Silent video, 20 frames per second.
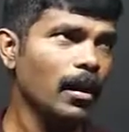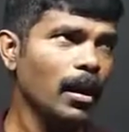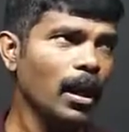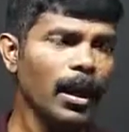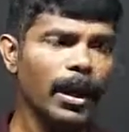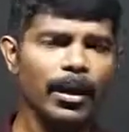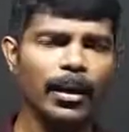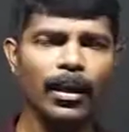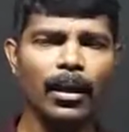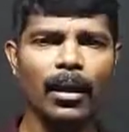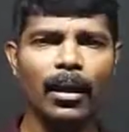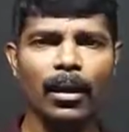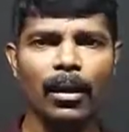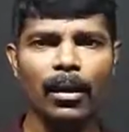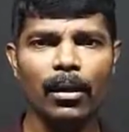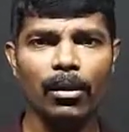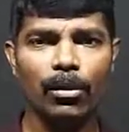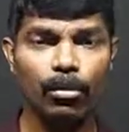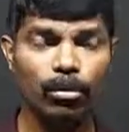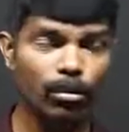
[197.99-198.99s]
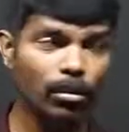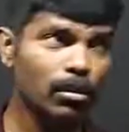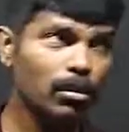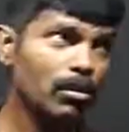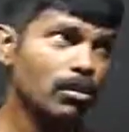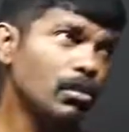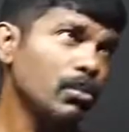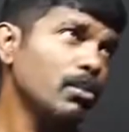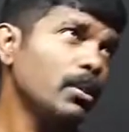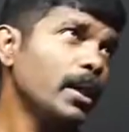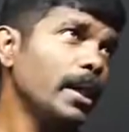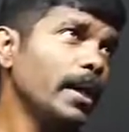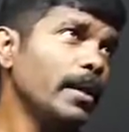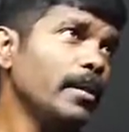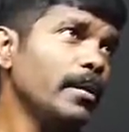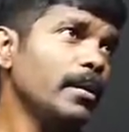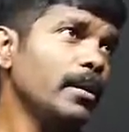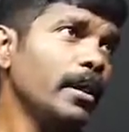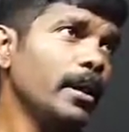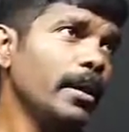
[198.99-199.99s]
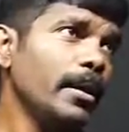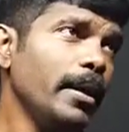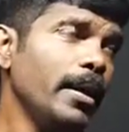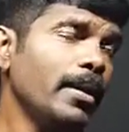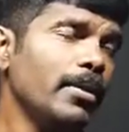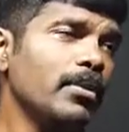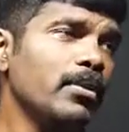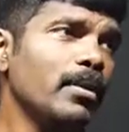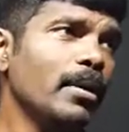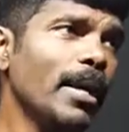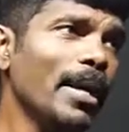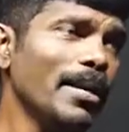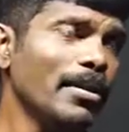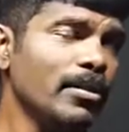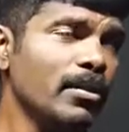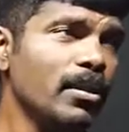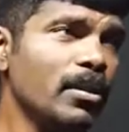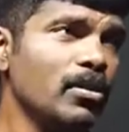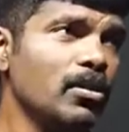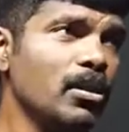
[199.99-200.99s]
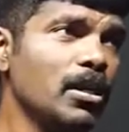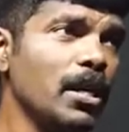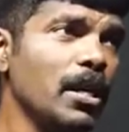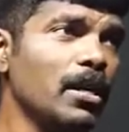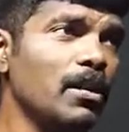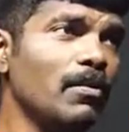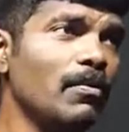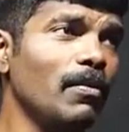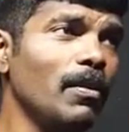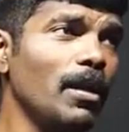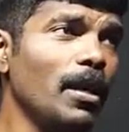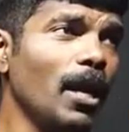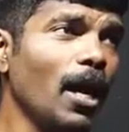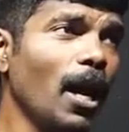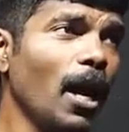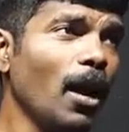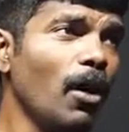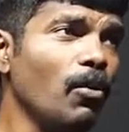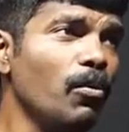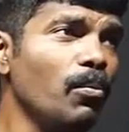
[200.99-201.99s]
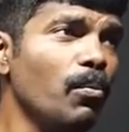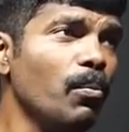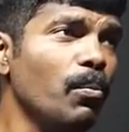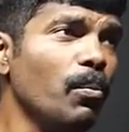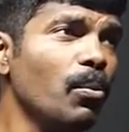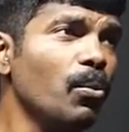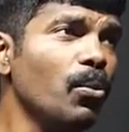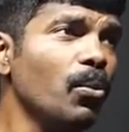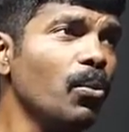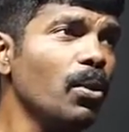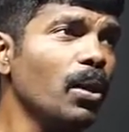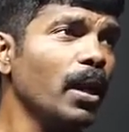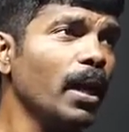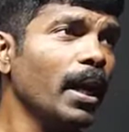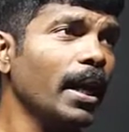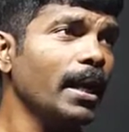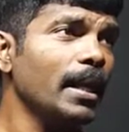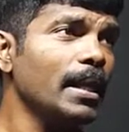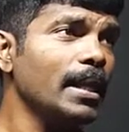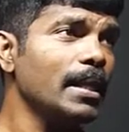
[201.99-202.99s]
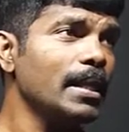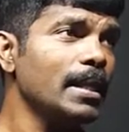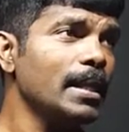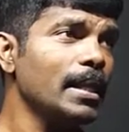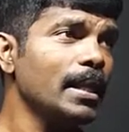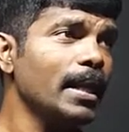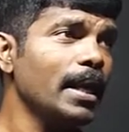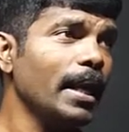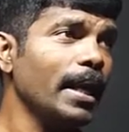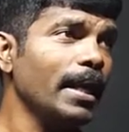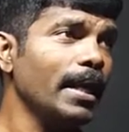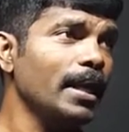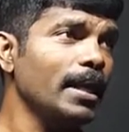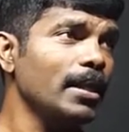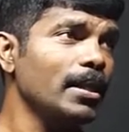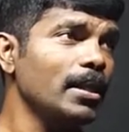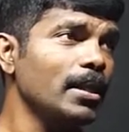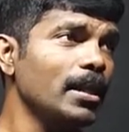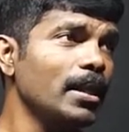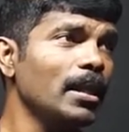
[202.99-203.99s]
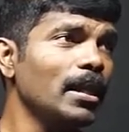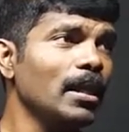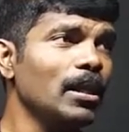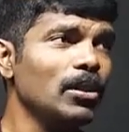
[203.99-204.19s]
And you should know that the gaseous state will have more kinetic energy.